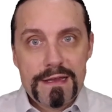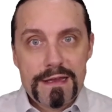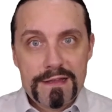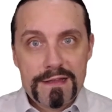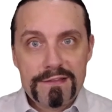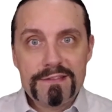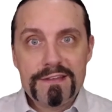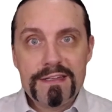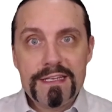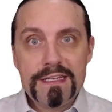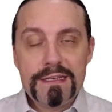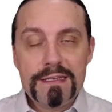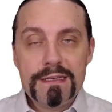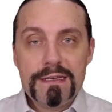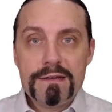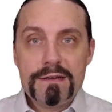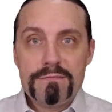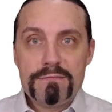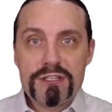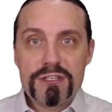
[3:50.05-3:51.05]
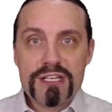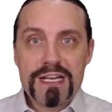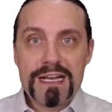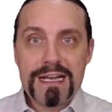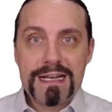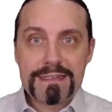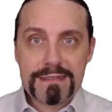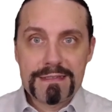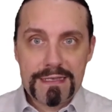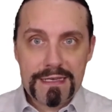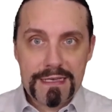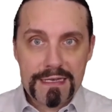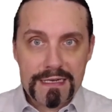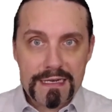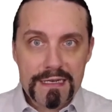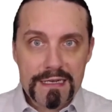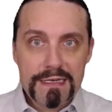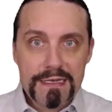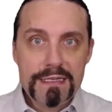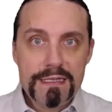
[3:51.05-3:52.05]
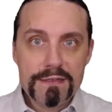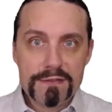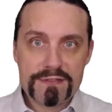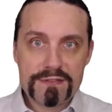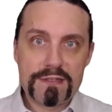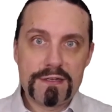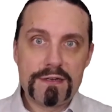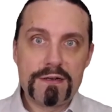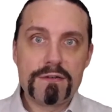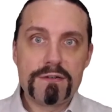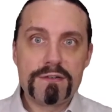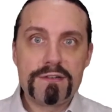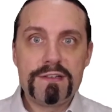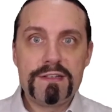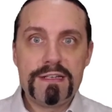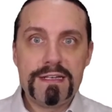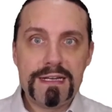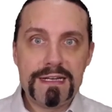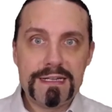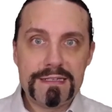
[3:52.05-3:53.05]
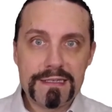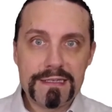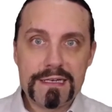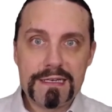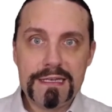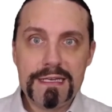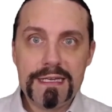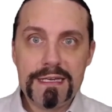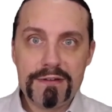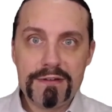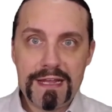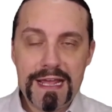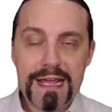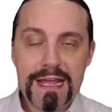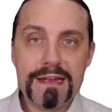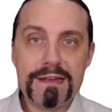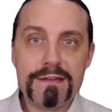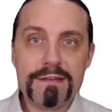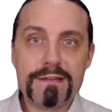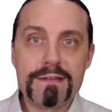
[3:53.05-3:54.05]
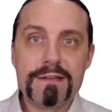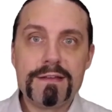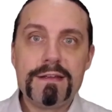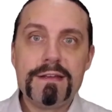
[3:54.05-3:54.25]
a thing which has a clear start and a clear end.